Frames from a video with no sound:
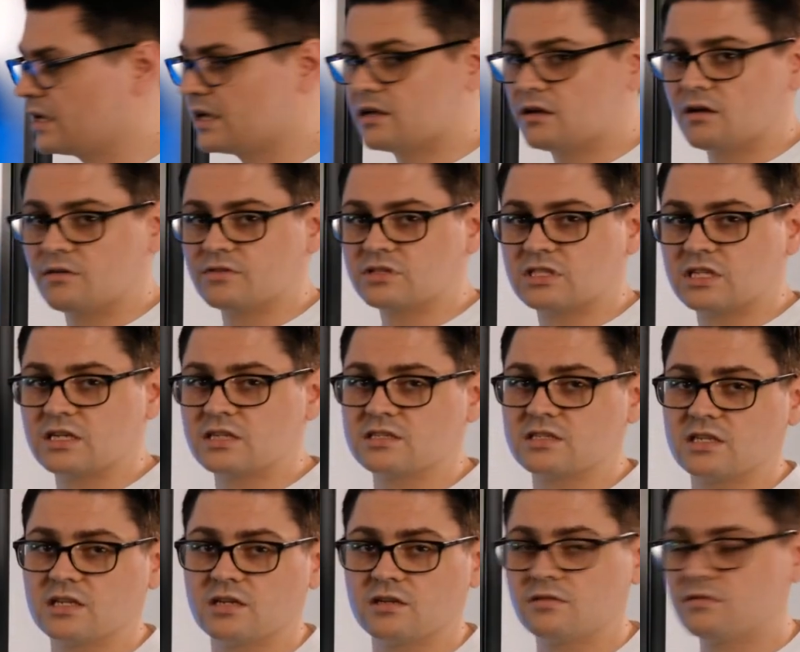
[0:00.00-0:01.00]
here obviously
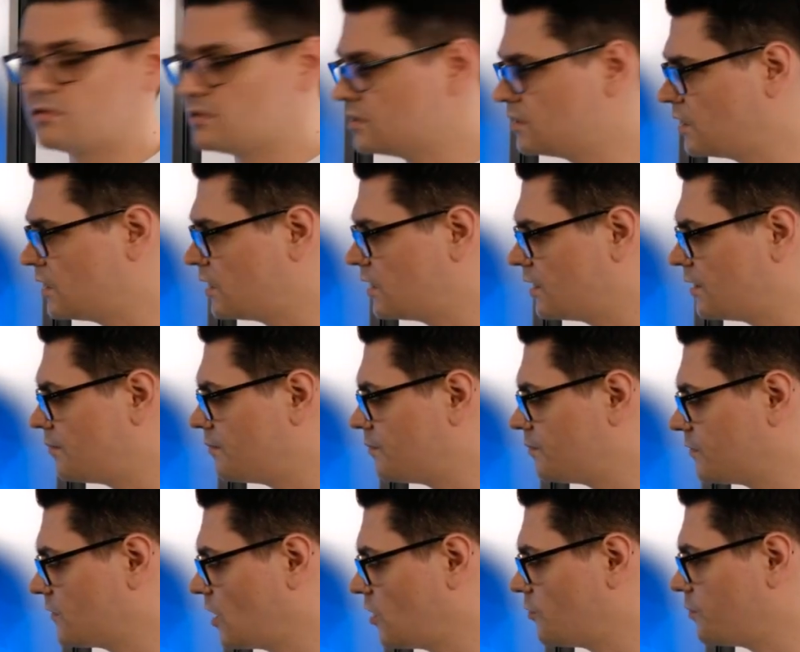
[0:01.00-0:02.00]
is the
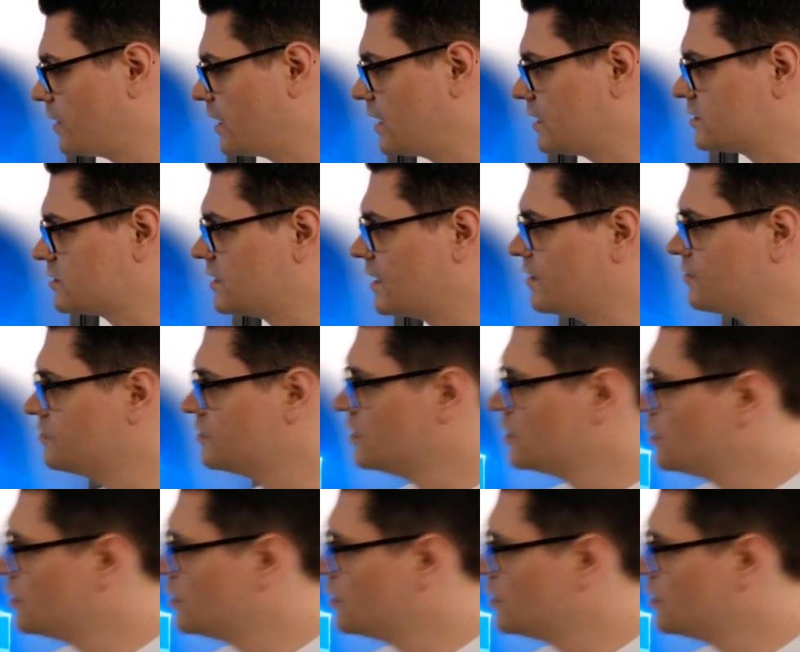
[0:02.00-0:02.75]
OPS now.